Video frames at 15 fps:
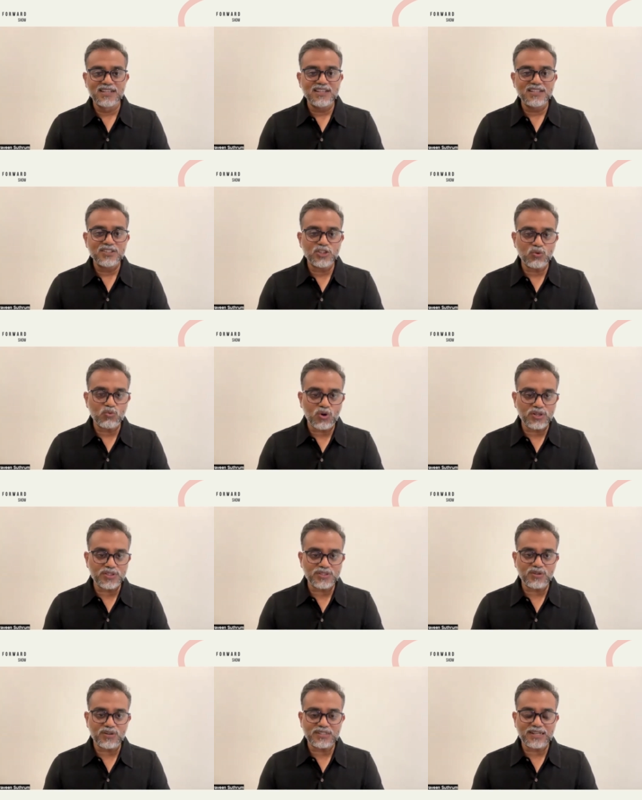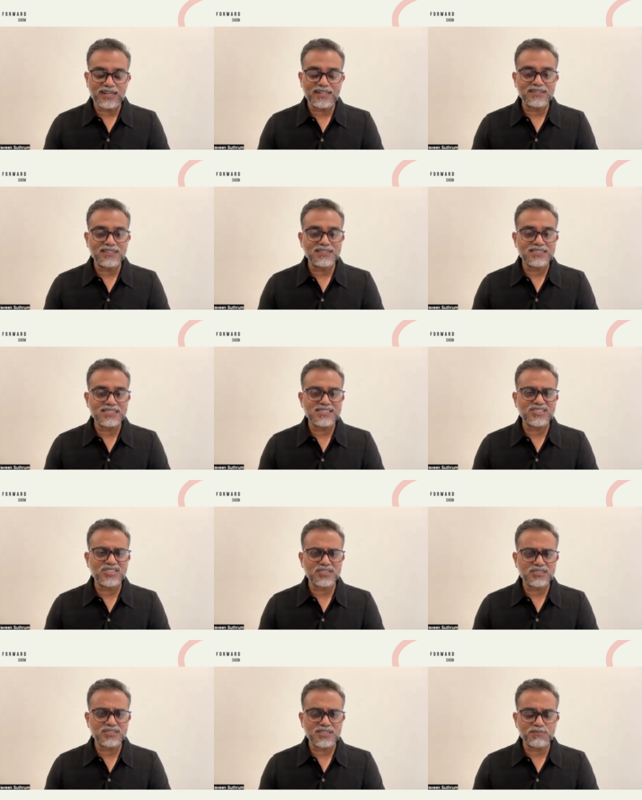you know whatnot and this is
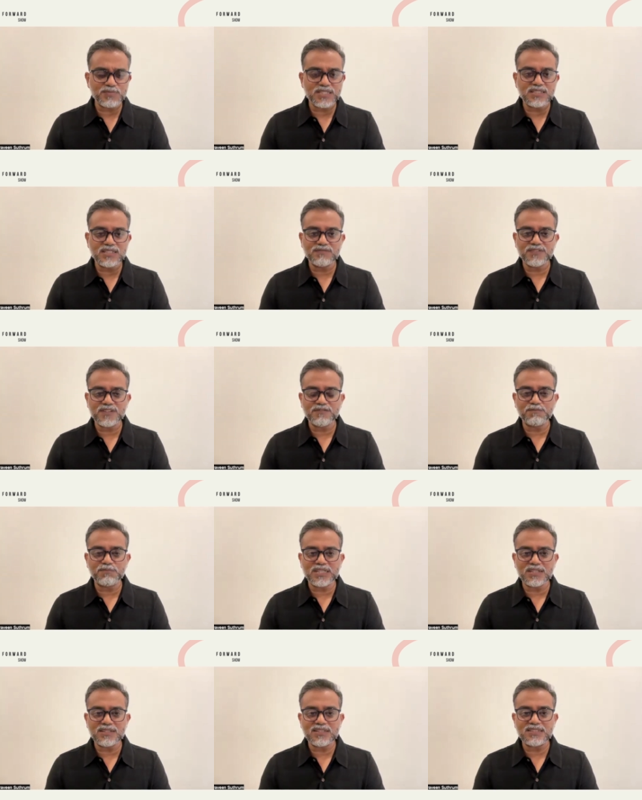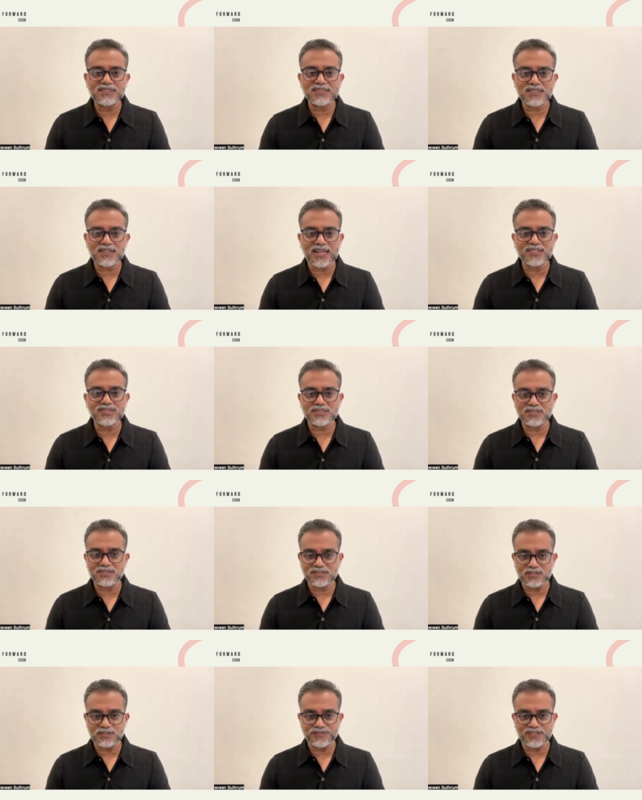just the beginning we've barely scratched the
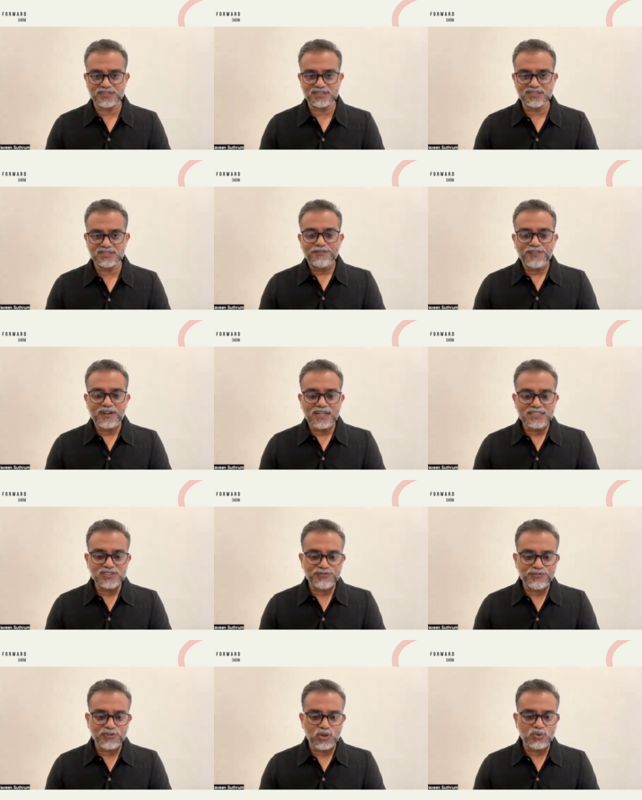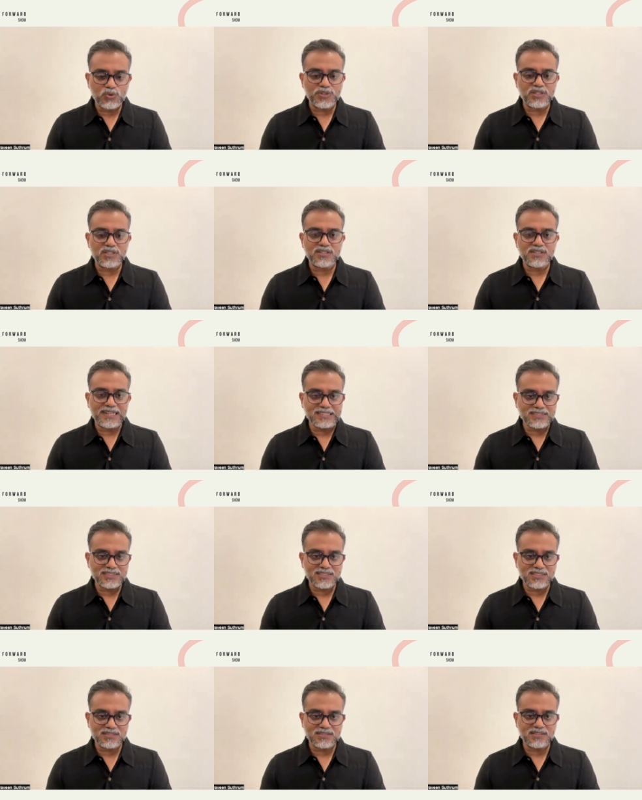surface fast forward next
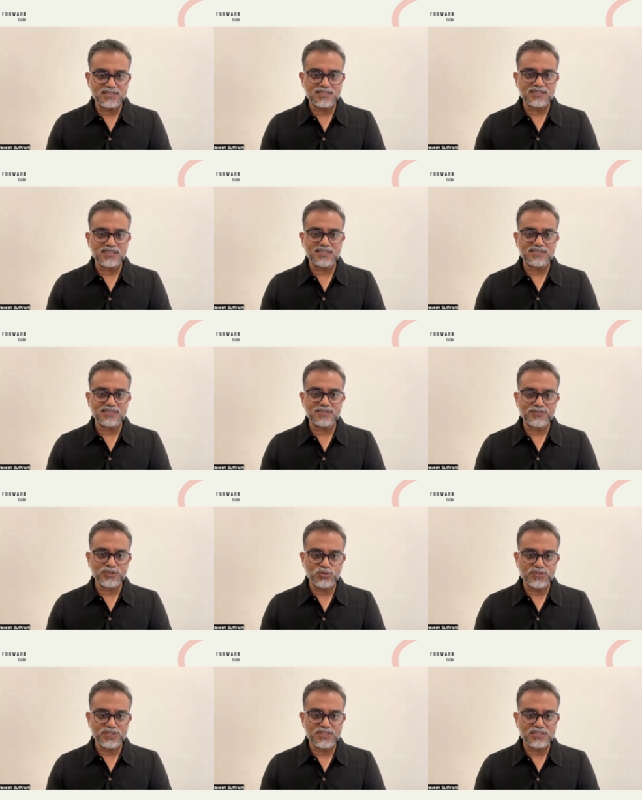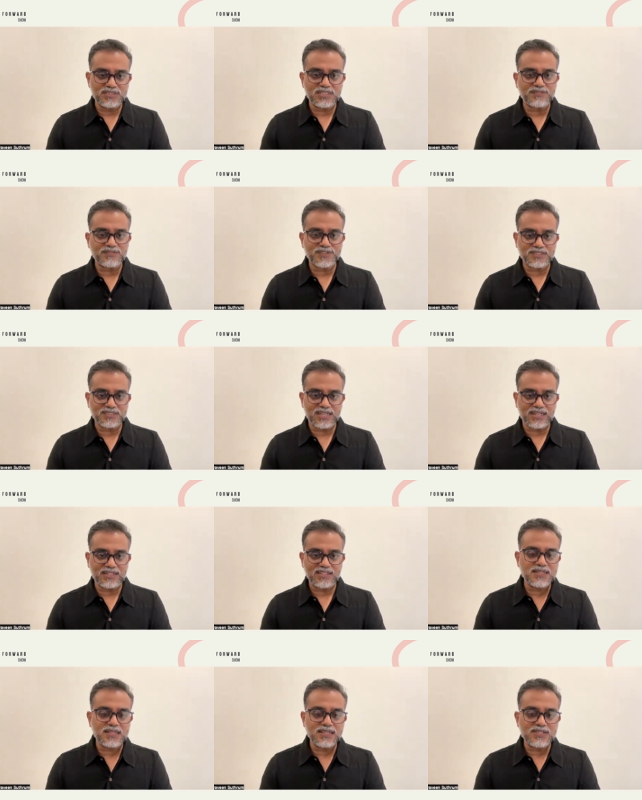year and the few years after
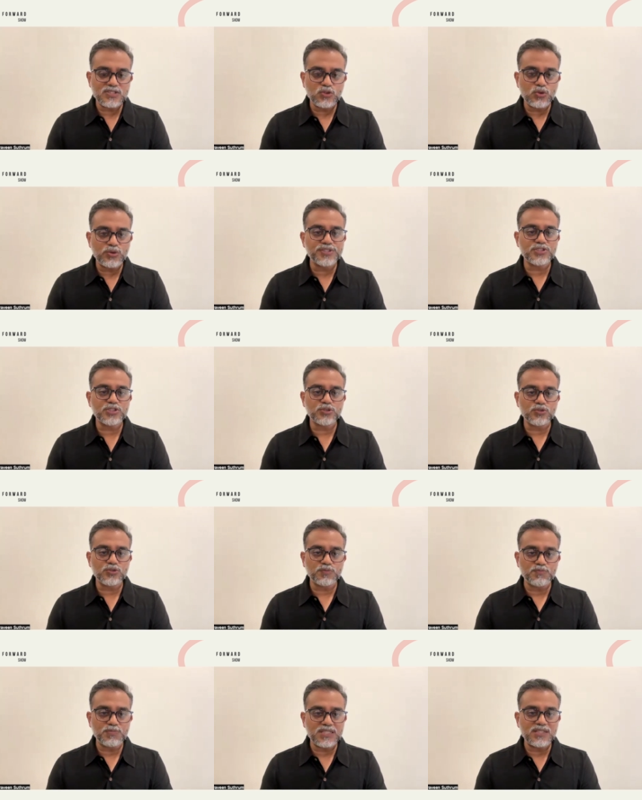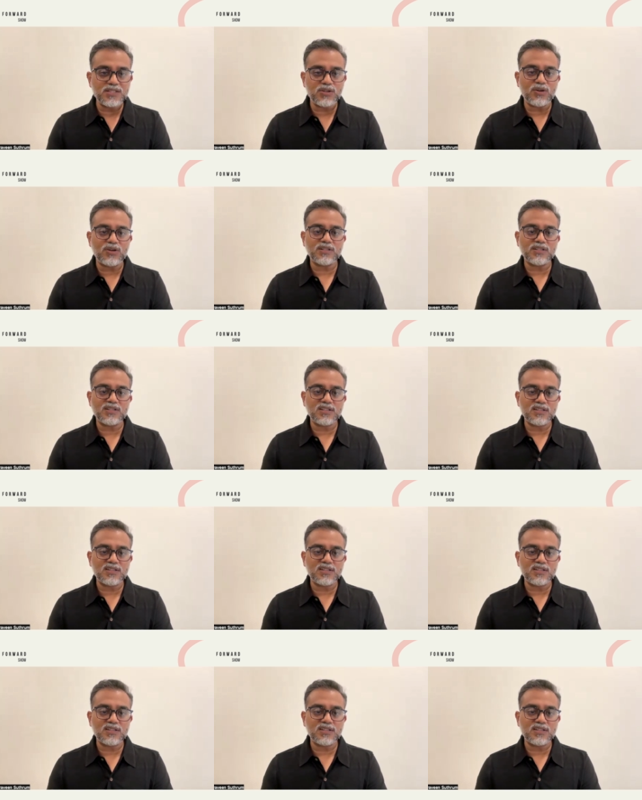that it's going to be on